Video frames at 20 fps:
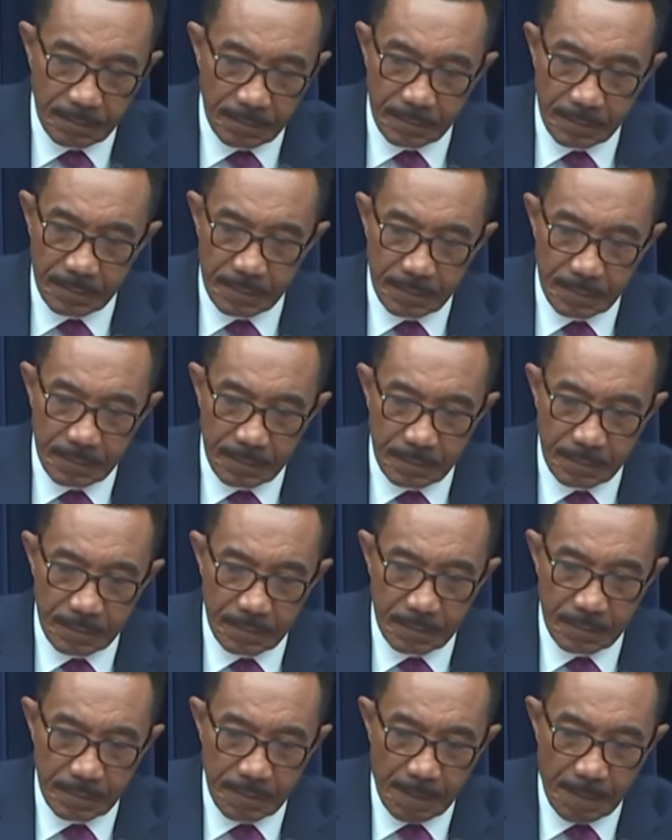I want to thank
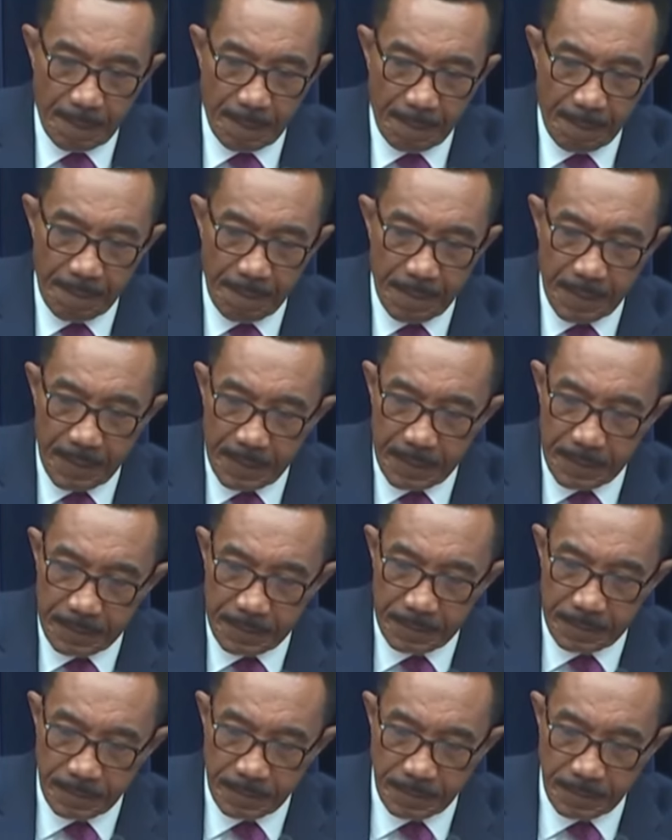the gentleman uh,